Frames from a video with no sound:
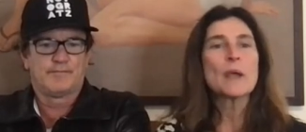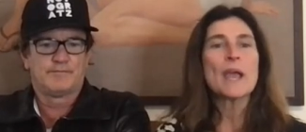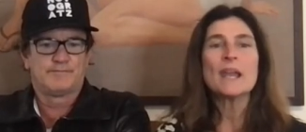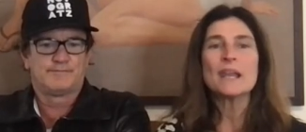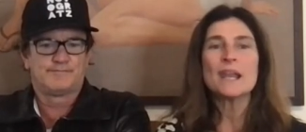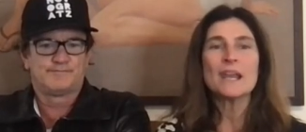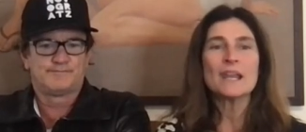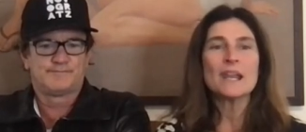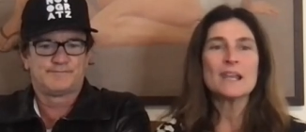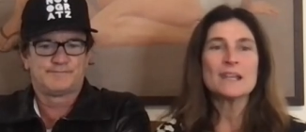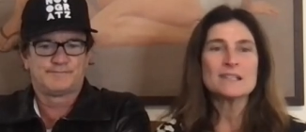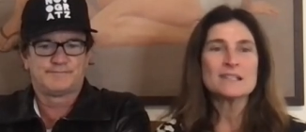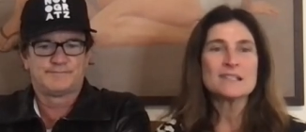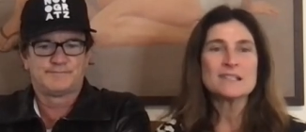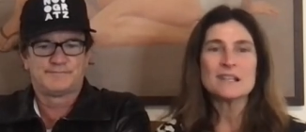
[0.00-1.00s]
Speaker 1: in it
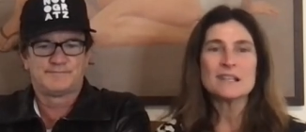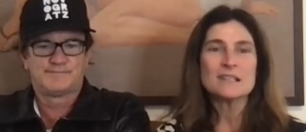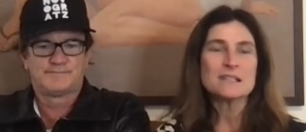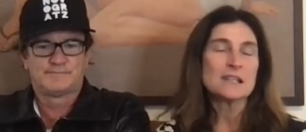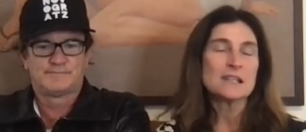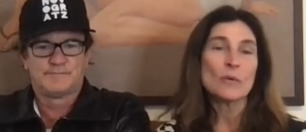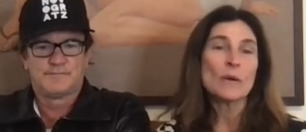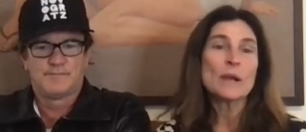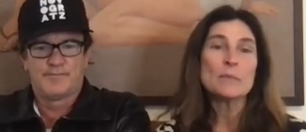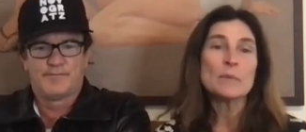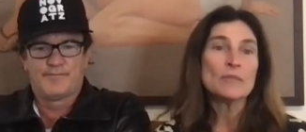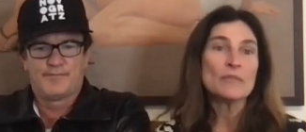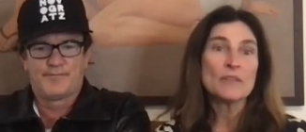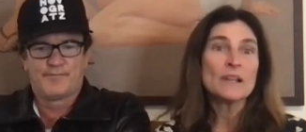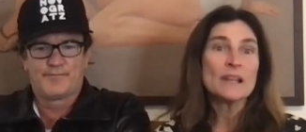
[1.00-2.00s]
it's it's incredible
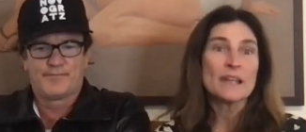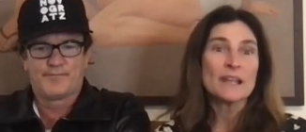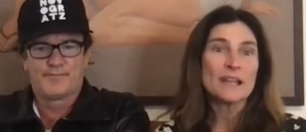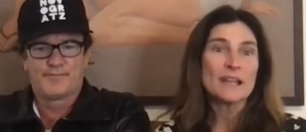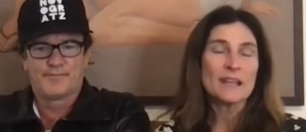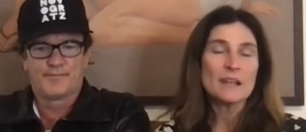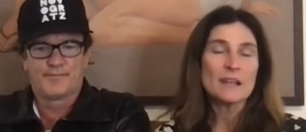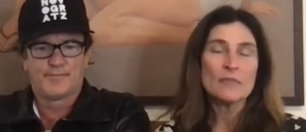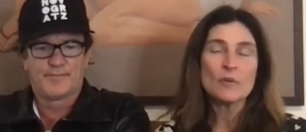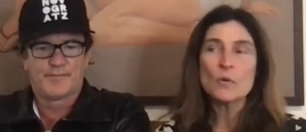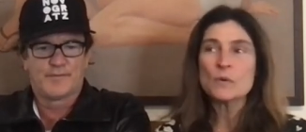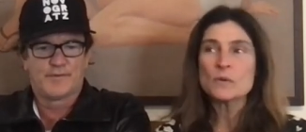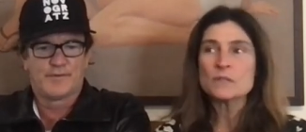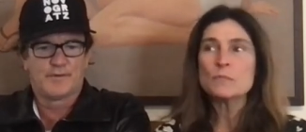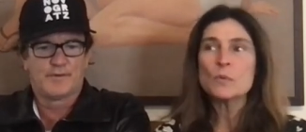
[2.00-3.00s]
feeling and of
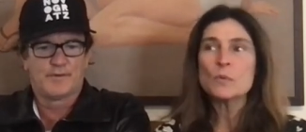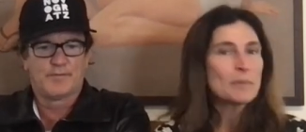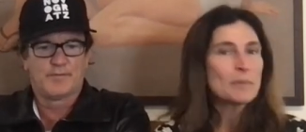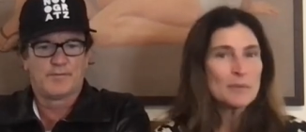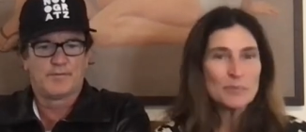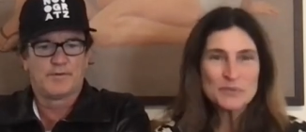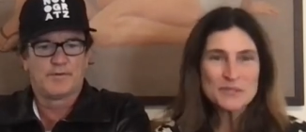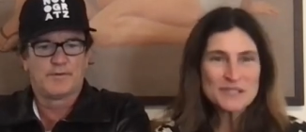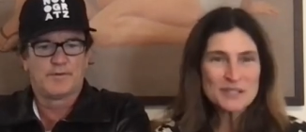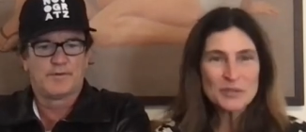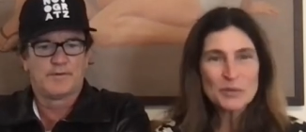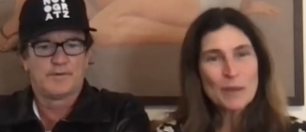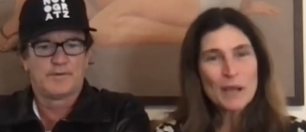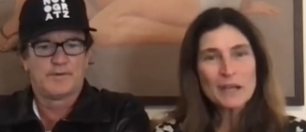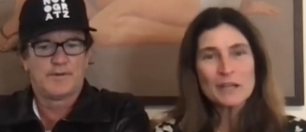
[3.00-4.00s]
course more people see your
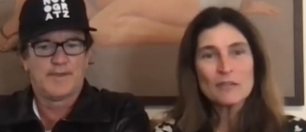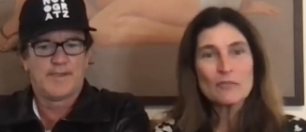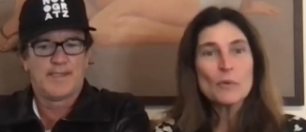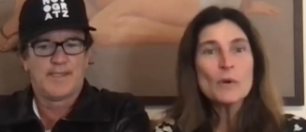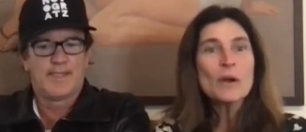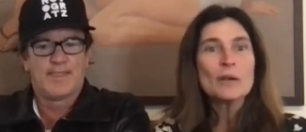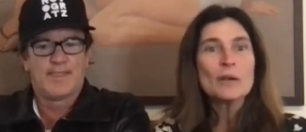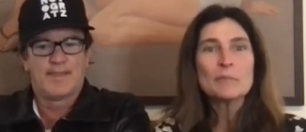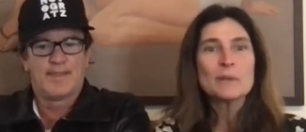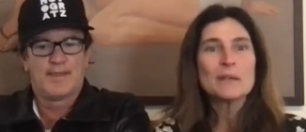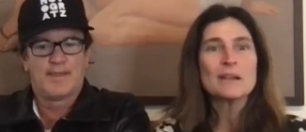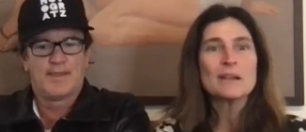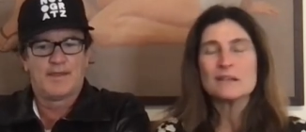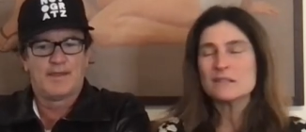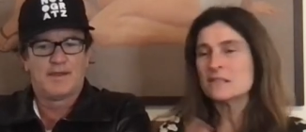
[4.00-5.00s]
body of work
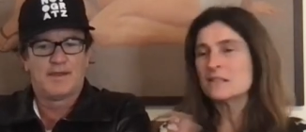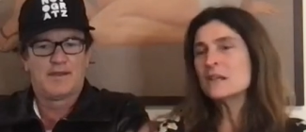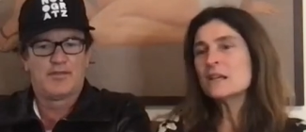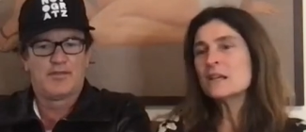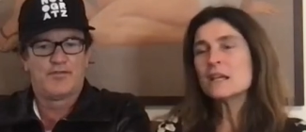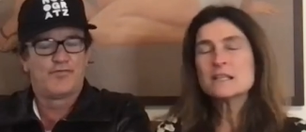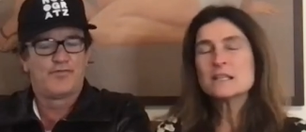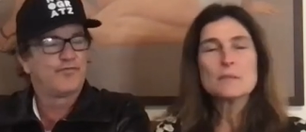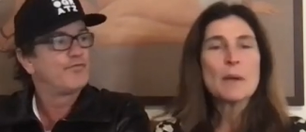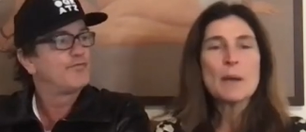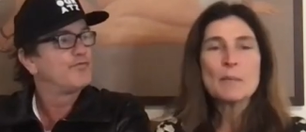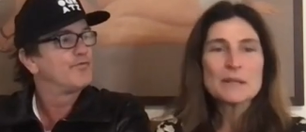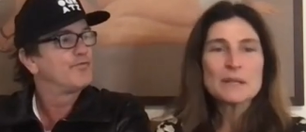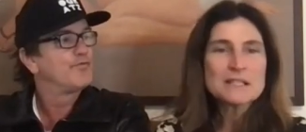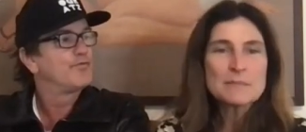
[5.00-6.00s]
because it's a
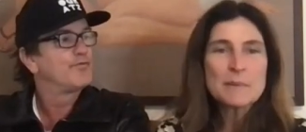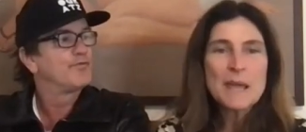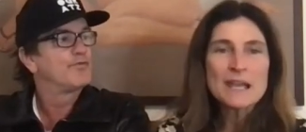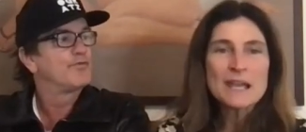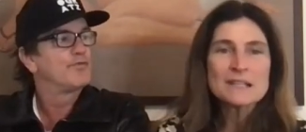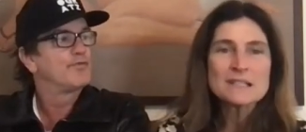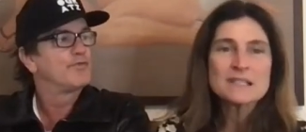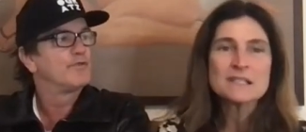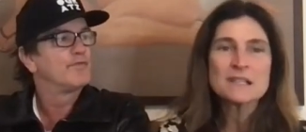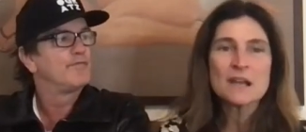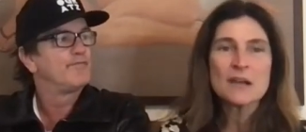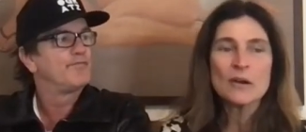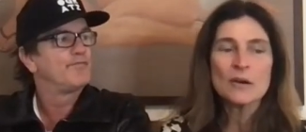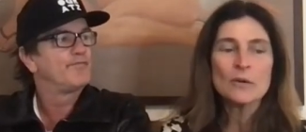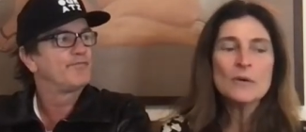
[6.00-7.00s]
public space
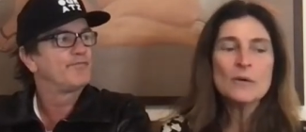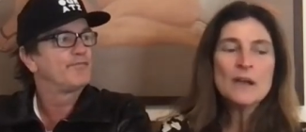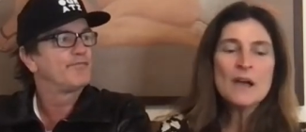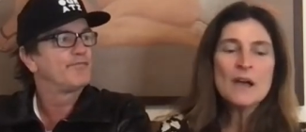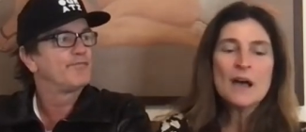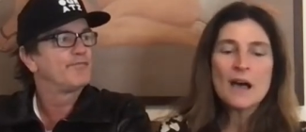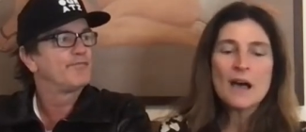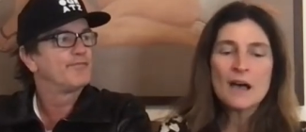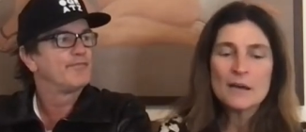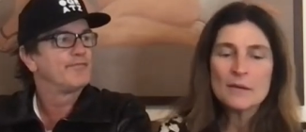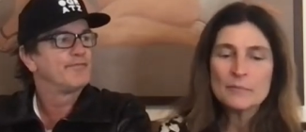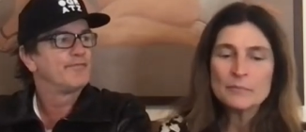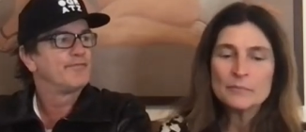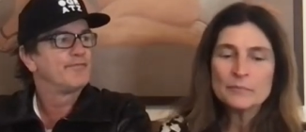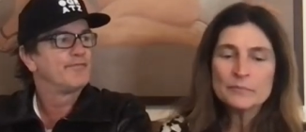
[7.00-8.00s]
so
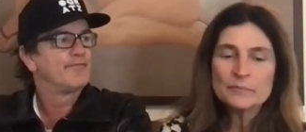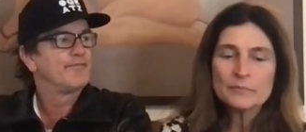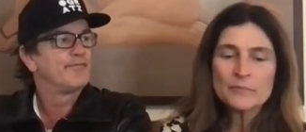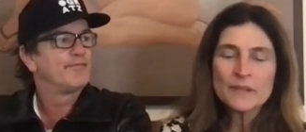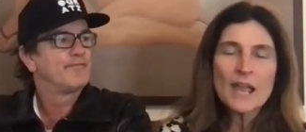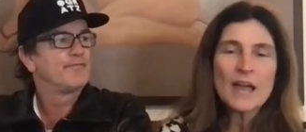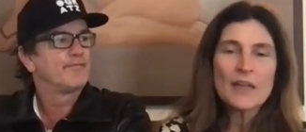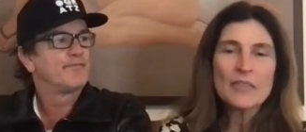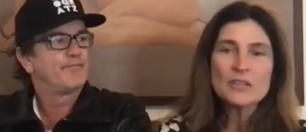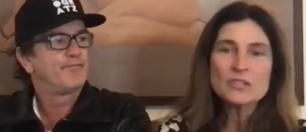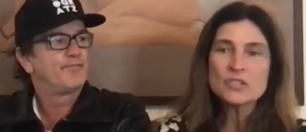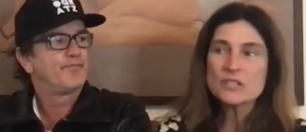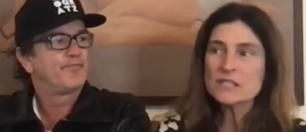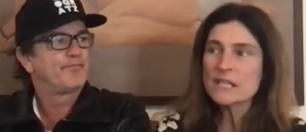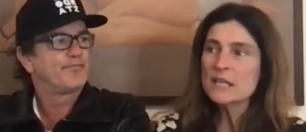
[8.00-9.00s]
um, yeah i think
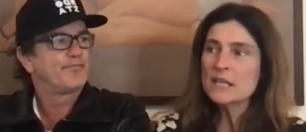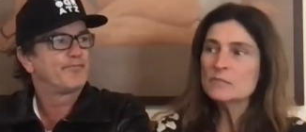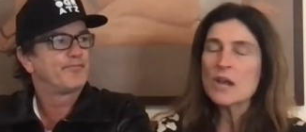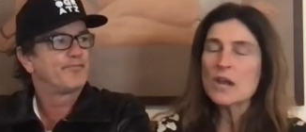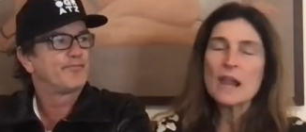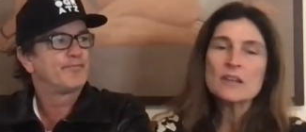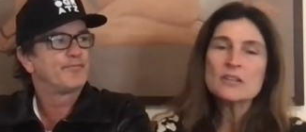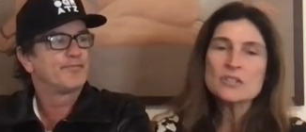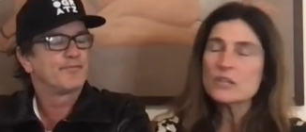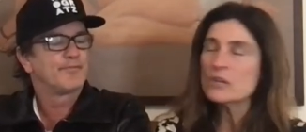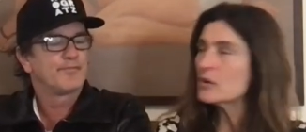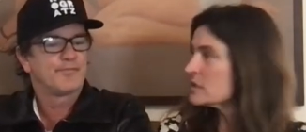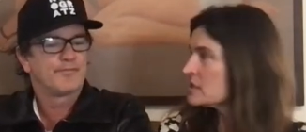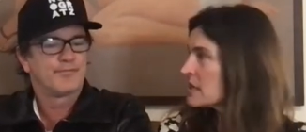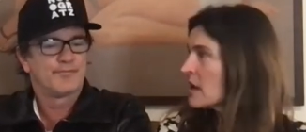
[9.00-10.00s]
just keep challenging
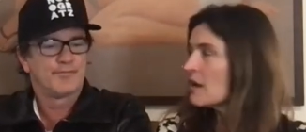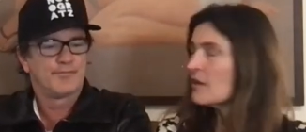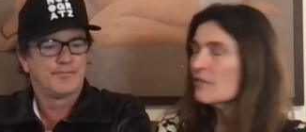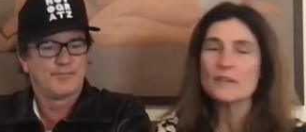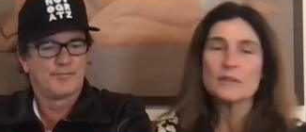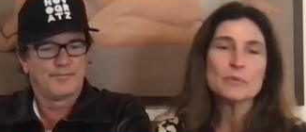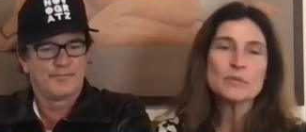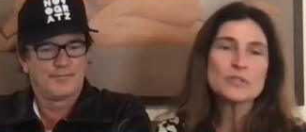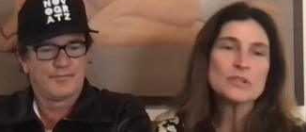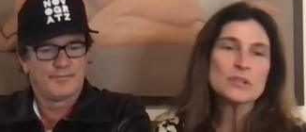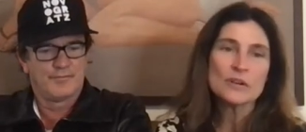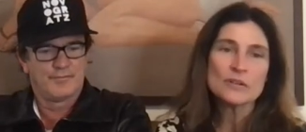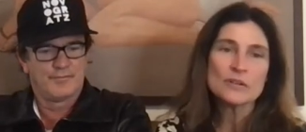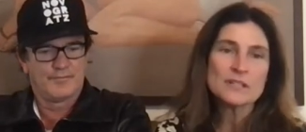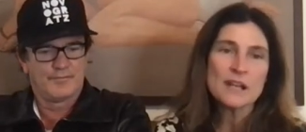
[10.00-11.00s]
ourselves and pushing
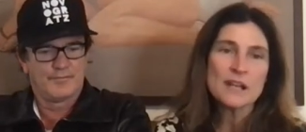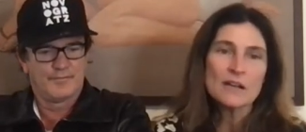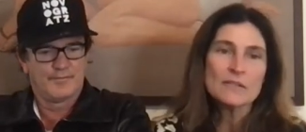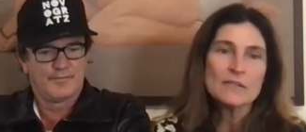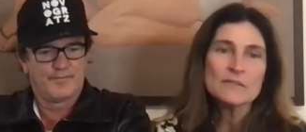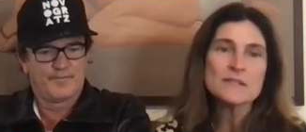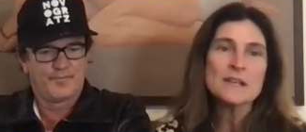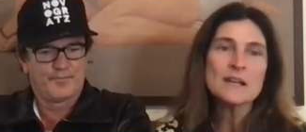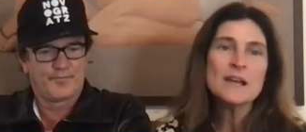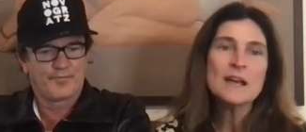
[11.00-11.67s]
ourselves